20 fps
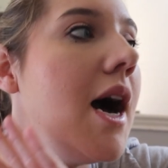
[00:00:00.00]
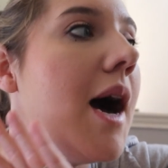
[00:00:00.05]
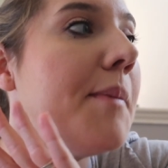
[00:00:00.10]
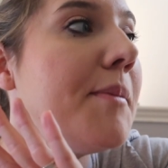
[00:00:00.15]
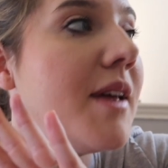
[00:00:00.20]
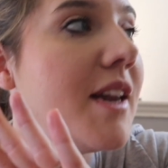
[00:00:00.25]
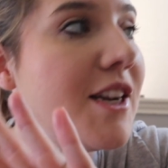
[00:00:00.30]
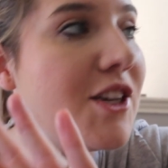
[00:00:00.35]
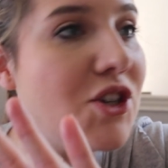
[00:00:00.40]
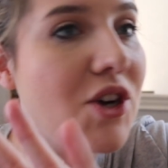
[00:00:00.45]
I'm
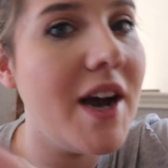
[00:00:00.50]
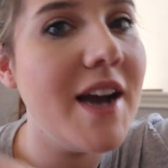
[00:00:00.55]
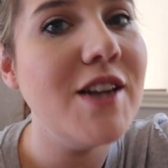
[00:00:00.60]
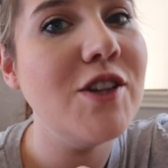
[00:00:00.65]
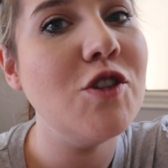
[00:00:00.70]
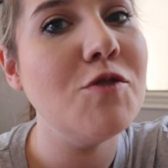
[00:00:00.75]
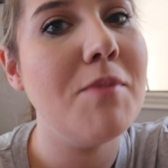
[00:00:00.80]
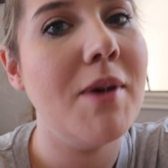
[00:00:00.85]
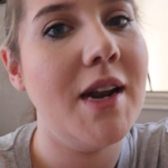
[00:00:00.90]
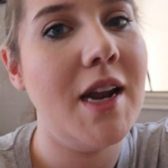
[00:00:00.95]
gonna try
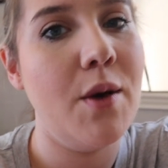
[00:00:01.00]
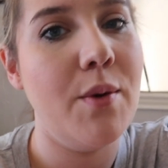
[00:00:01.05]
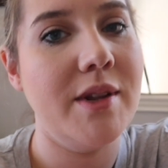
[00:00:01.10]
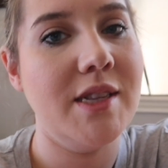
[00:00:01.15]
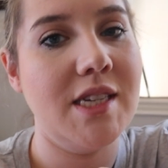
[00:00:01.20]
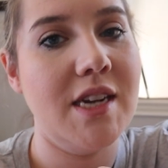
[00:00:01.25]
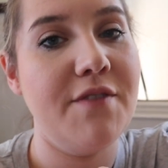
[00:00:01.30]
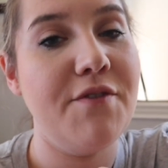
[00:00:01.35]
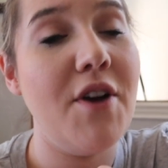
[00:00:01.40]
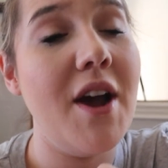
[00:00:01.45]
and do Monday,
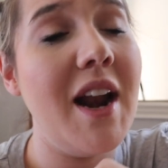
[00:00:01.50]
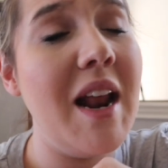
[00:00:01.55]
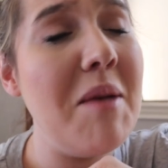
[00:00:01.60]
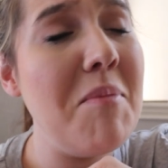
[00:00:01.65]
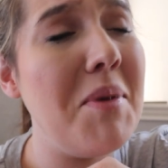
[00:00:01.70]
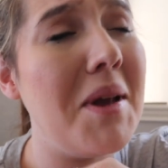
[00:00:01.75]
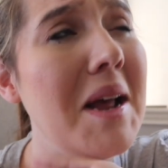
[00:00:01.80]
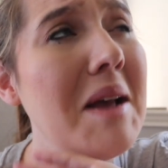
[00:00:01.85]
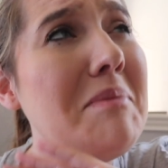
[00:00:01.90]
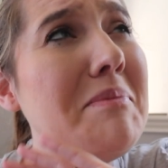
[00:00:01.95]
Wednesday, Friday,
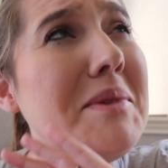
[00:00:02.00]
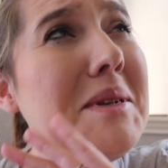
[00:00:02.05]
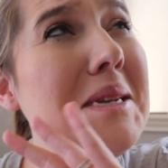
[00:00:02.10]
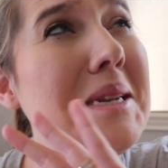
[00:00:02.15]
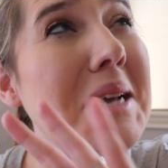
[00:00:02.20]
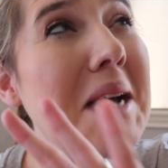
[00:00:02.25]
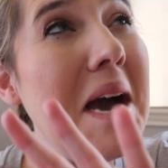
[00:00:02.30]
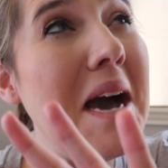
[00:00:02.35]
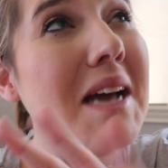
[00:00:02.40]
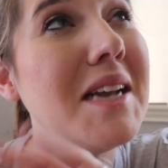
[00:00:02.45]
but I'm
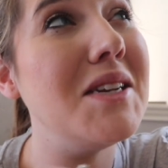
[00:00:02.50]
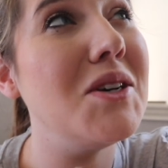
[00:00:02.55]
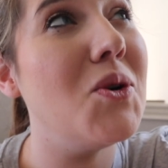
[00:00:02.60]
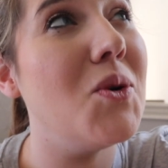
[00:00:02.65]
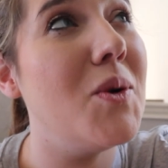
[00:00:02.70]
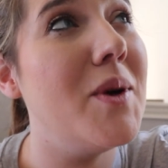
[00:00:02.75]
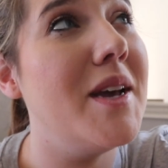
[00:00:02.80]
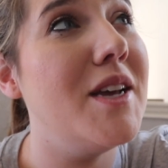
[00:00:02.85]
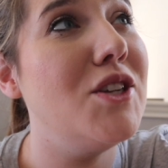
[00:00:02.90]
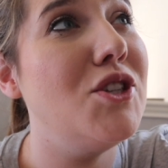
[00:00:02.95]
not
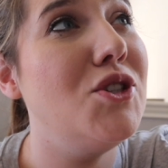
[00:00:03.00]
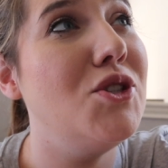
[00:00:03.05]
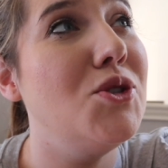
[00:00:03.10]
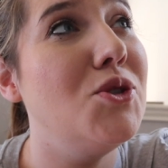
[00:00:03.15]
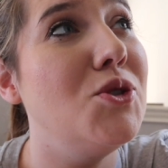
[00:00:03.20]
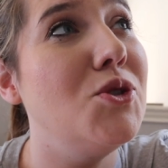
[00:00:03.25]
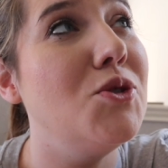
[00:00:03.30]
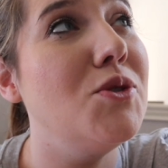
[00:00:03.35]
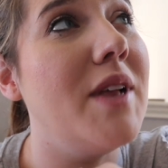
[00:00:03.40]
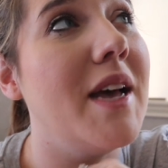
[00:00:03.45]
going
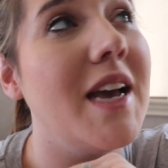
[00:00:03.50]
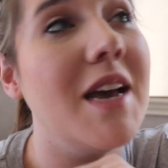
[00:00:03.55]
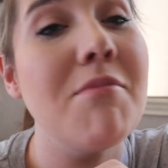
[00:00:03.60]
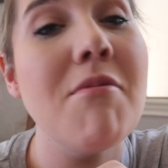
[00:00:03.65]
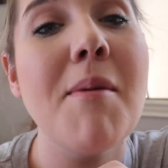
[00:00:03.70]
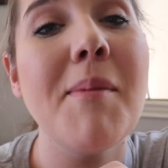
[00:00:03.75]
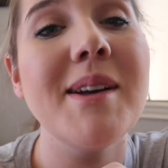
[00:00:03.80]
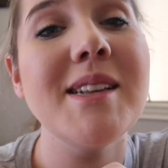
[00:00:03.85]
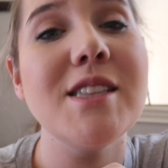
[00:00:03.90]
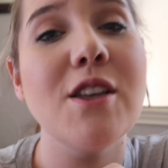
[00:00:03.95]
to like
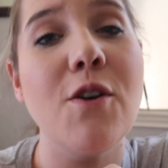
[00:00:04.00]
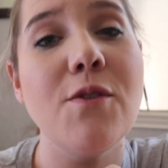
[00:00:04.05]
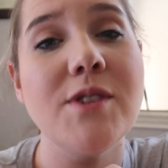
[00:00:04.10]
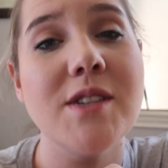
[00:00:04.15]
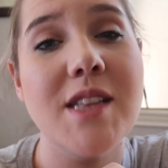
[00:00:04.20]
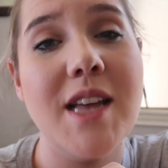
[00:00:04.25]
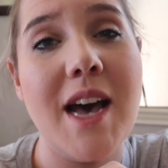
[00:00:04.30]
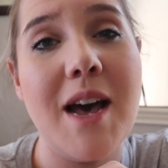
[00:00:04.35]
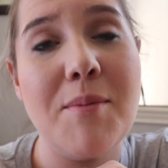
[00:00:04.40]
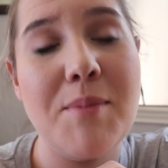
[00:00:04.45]
commit myself
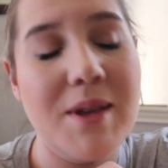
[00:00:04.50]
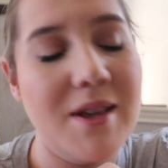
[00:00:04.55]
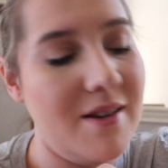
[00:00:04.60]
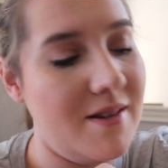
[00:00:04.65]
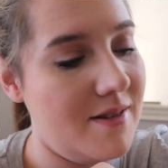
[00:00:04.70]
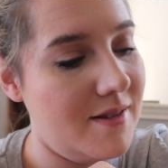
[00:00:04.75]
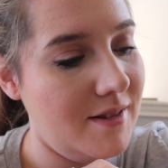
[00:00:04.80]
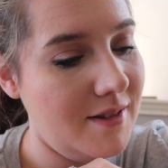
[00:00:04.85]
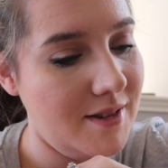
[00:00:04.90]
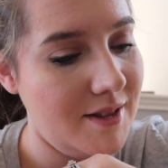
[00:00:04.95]
to that
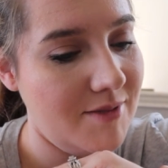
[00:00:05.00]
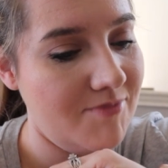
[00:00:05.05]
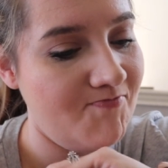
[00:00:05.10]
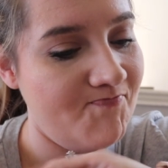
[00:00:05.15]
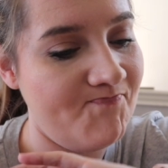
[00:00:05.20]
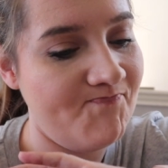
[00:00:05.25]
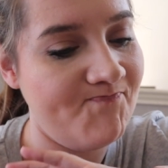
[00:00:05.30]
because